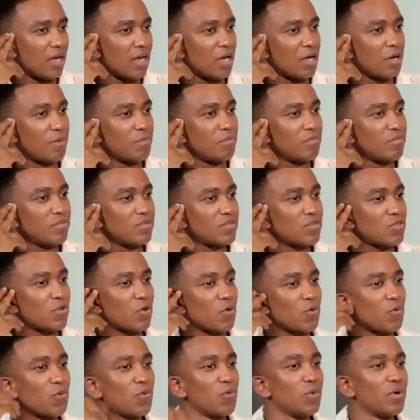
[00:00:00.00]
Um,
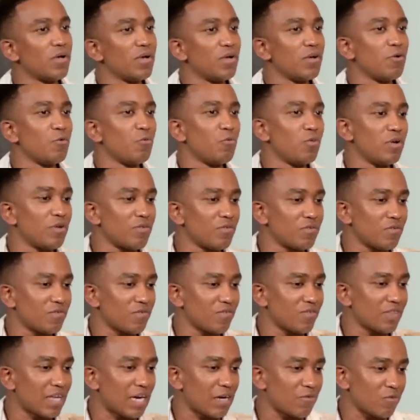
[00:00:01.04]
so
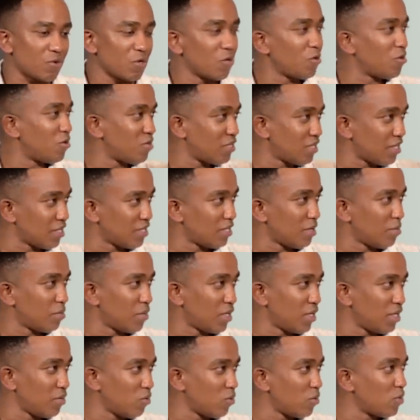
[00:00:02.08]
with the African context in
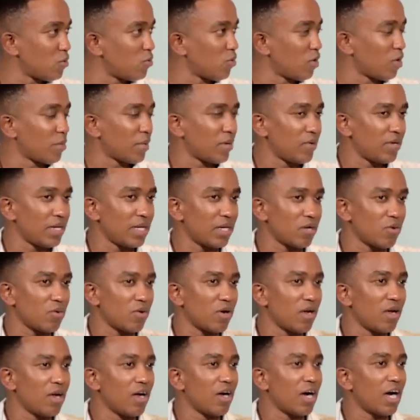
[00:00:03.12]
mind, what we're talking about now,
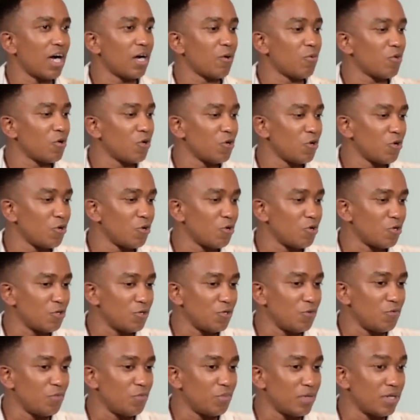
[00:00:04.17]
I want to know
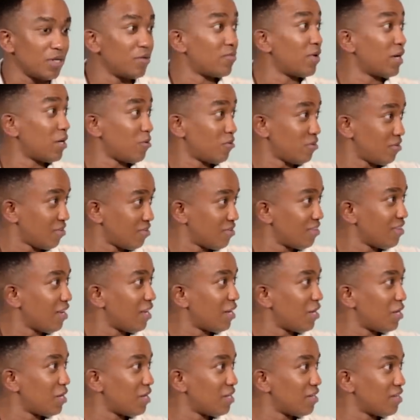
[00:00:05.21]
because you've been around
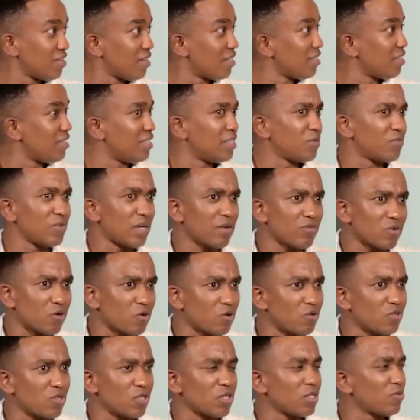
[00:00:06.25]
mm. uh, different African
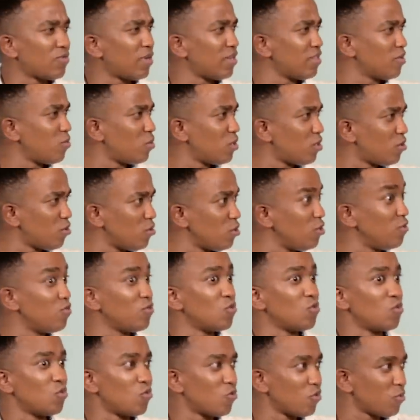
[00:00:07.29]
contents around the world. You've
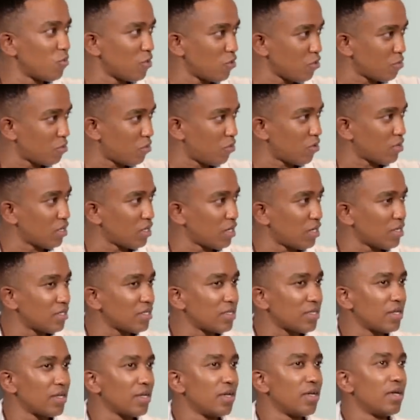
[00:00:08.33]
toured with your podcast,
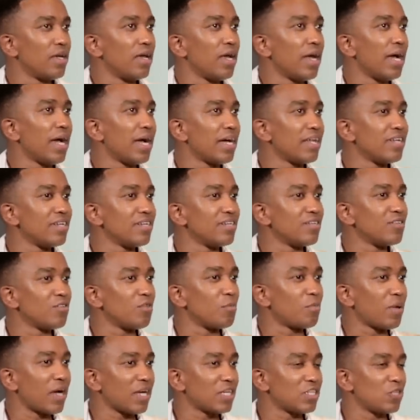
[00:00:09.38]
mm. and the
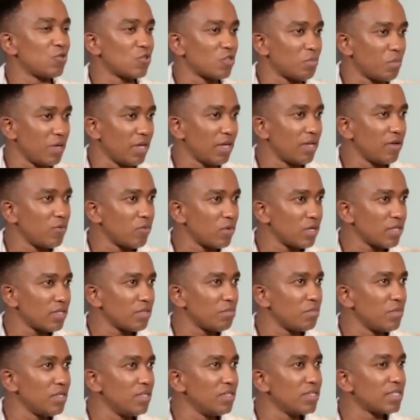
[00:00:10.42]
passion you're speaking
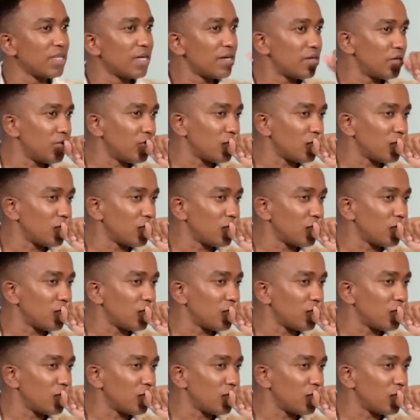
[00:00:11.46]
with means that